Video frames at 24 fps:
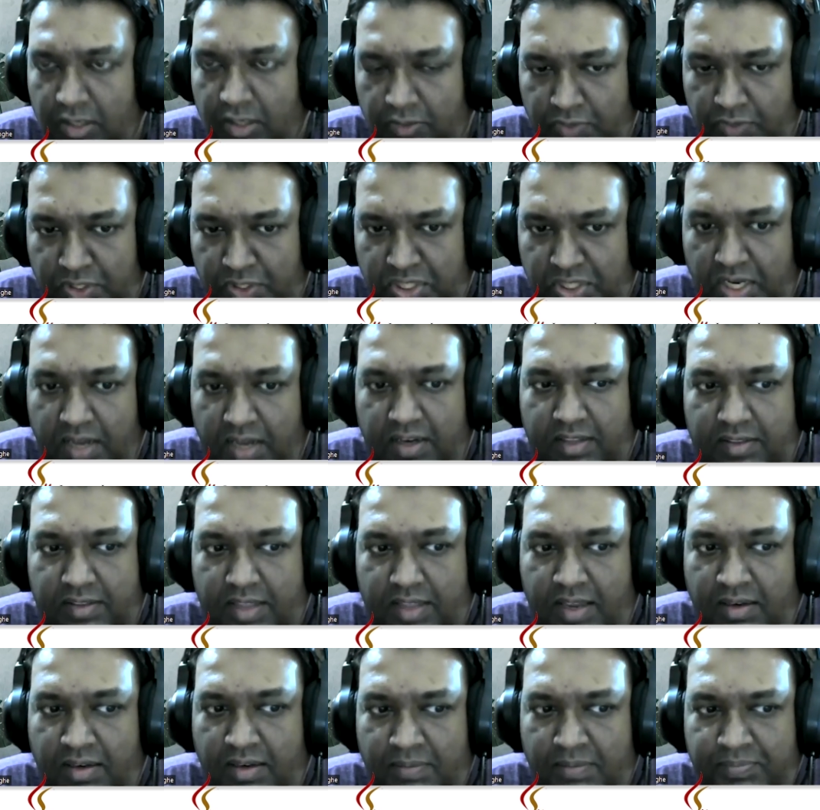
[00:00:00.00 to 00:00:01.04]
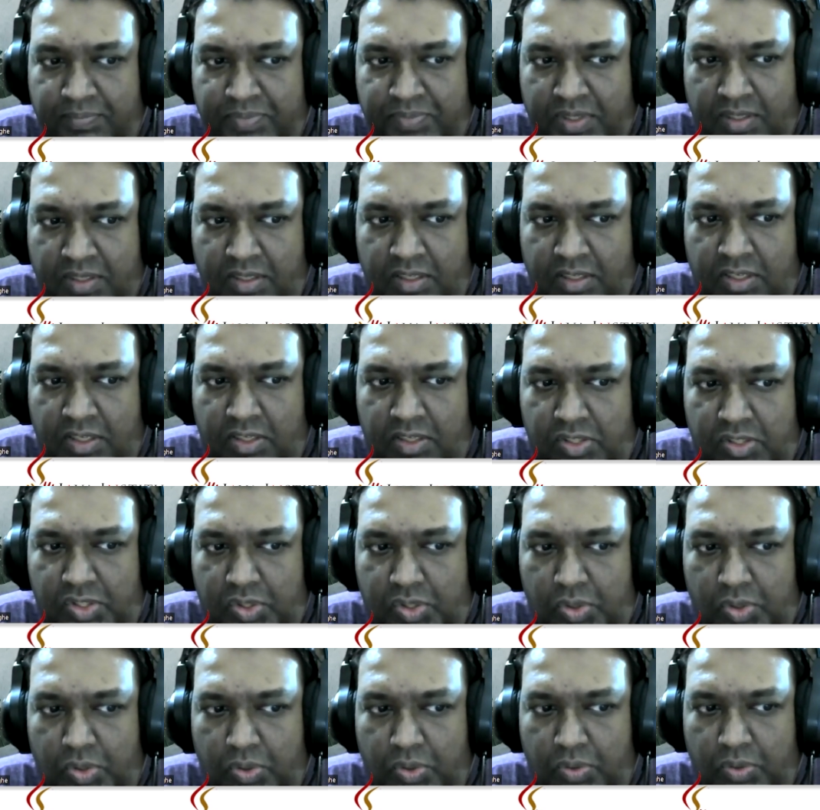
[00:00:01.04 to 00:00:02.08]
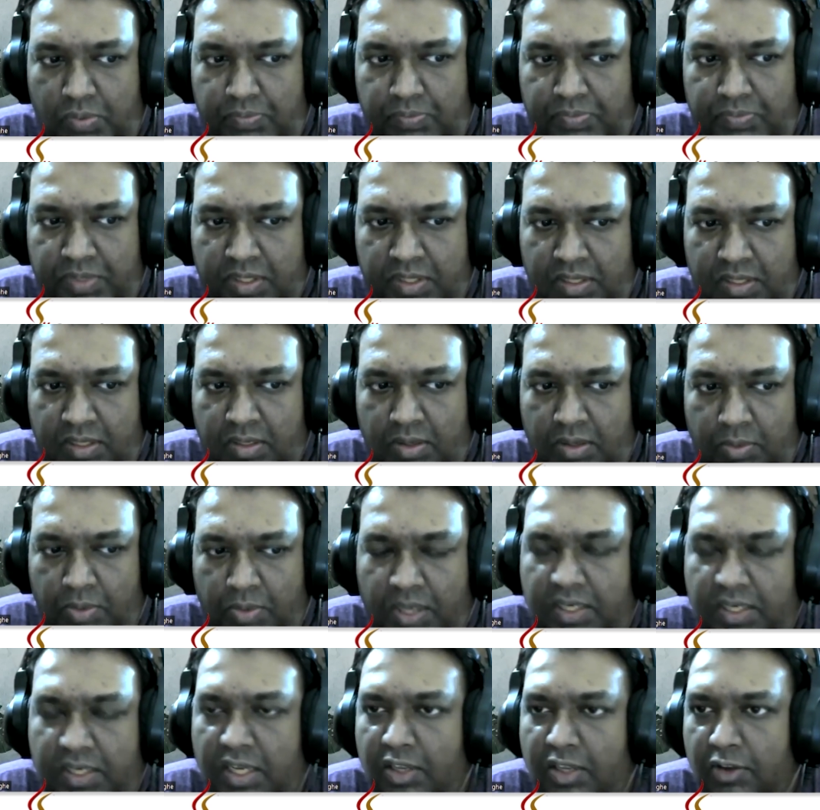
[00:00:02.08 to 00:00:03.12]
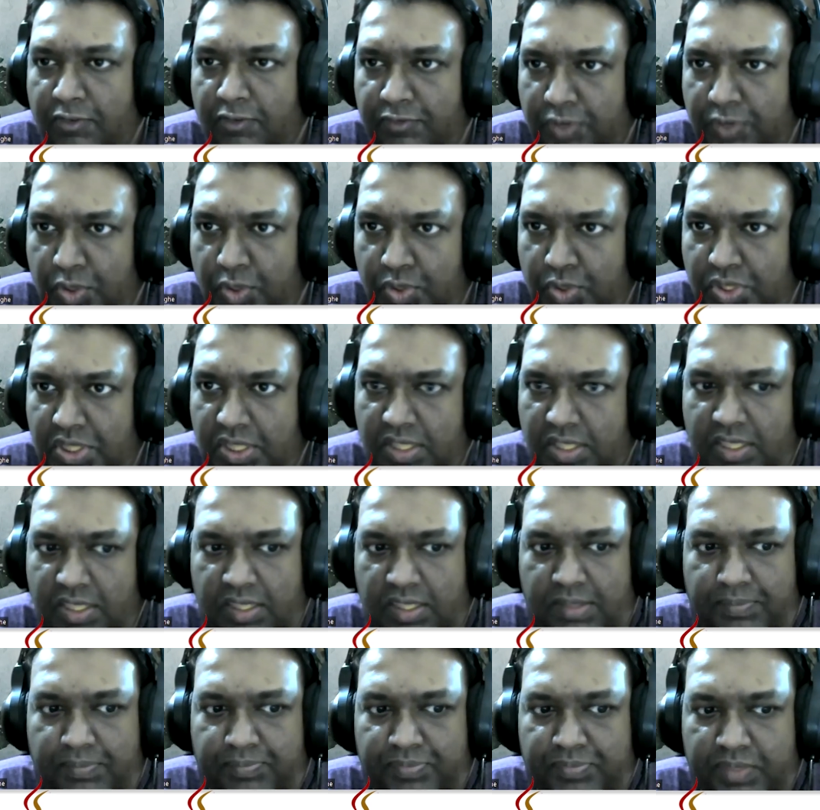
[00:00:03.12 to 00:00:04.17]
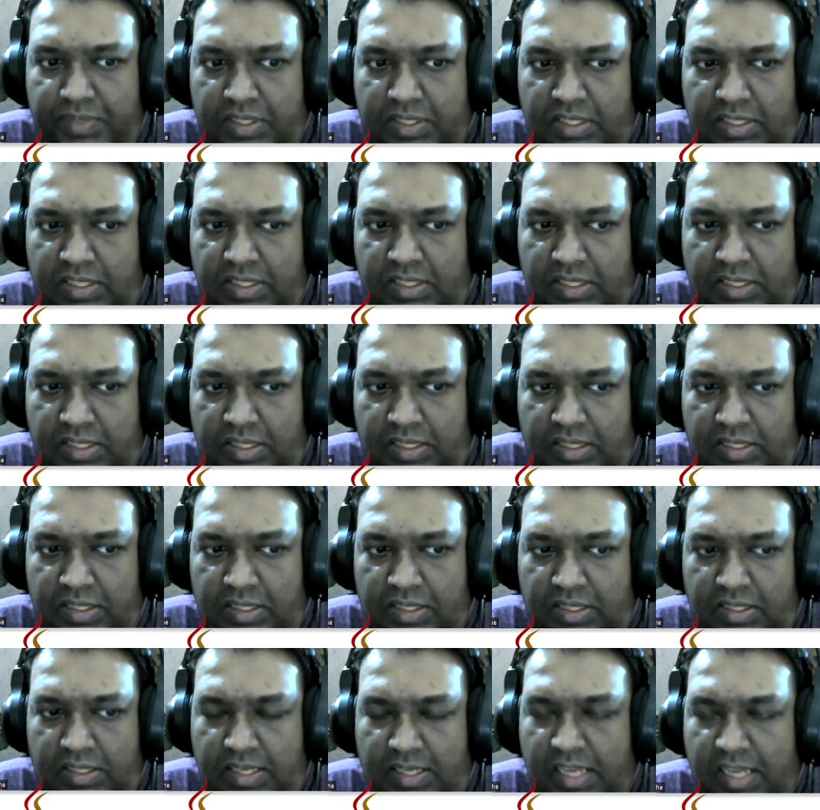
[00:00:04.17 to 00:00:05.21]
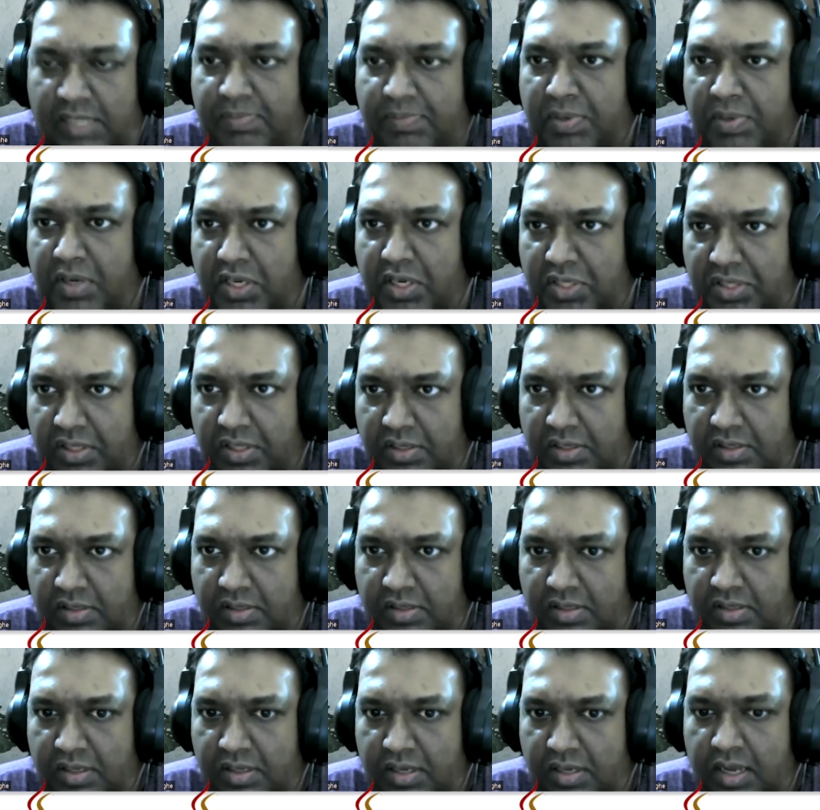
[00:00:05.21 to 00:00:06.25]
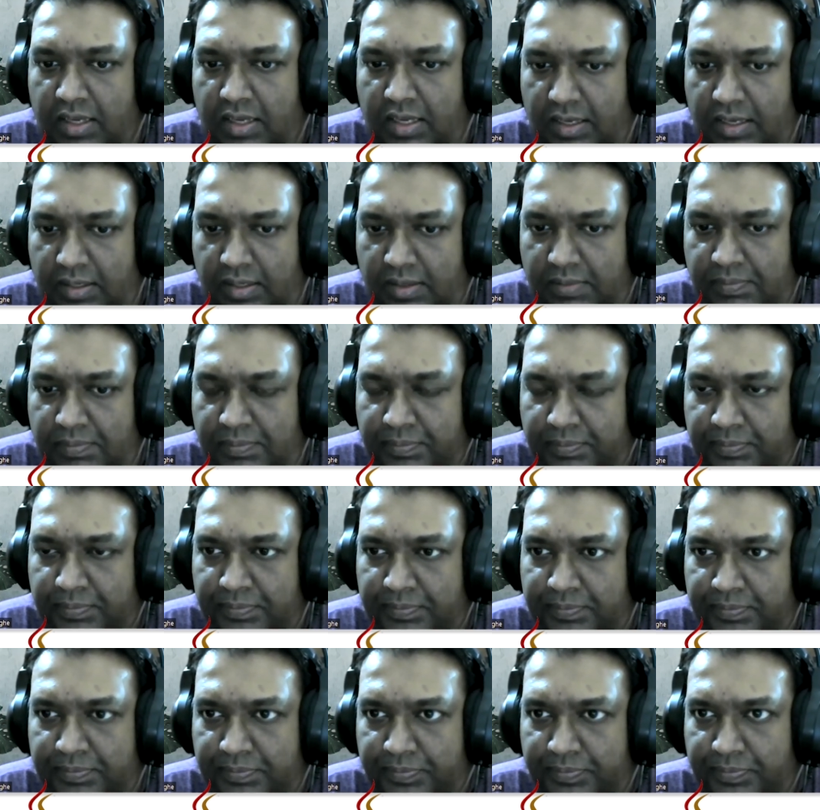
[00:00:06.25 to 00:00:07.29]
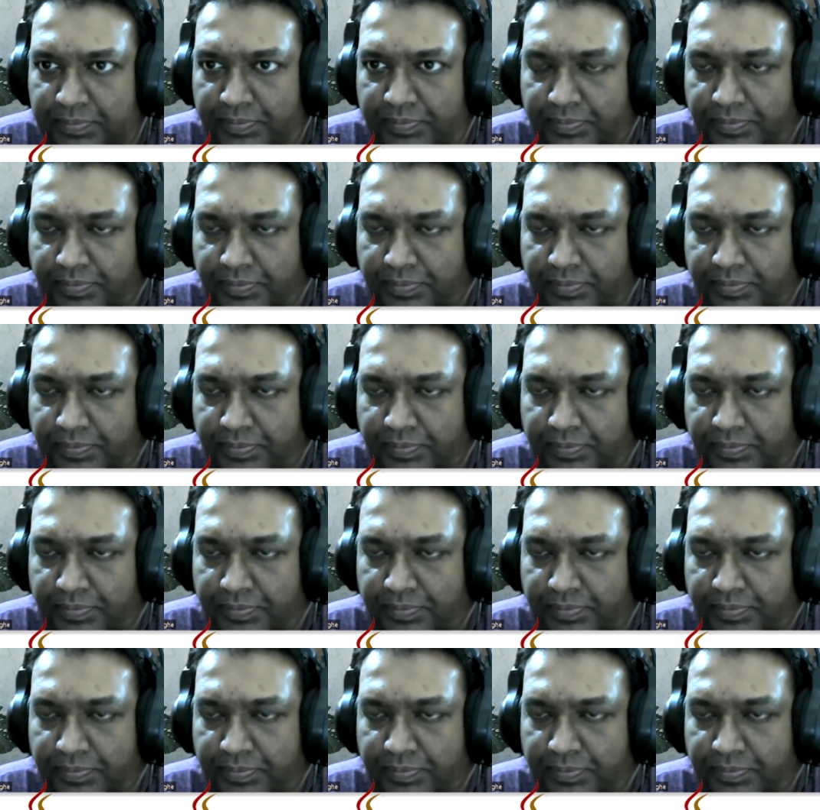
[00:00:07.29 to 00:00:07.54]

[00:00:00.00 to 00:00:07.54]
you for sharing that. So, what are your future uh, aspirations, uh, Akqeel? Okay.